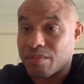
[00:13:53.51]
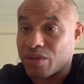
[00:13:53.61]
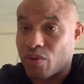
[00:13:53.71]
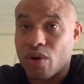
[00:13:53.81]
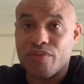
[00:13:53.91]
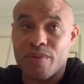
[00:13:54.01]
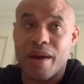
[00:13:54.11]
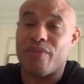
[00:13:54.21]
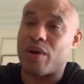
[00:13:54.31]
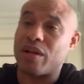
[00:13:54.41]
but all of them
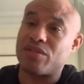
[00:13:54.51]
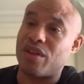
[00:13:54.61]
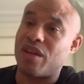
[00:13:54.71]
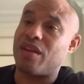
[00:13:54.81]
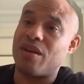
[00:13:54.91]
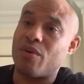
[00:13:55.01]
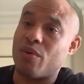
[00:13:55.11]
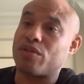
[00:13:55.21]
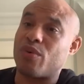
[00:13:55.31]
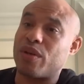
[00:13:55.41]
have what three
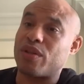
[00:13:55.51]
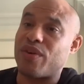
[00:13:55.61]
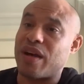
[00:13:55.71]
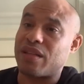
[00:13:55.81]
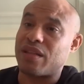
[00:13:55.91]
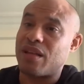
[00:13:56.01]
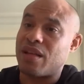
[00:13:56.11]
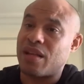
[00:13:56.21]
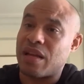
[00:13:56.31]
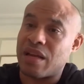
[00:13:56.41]
welterweight fight
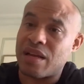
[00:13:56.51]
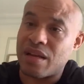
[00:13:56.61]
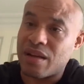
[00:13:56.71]
like,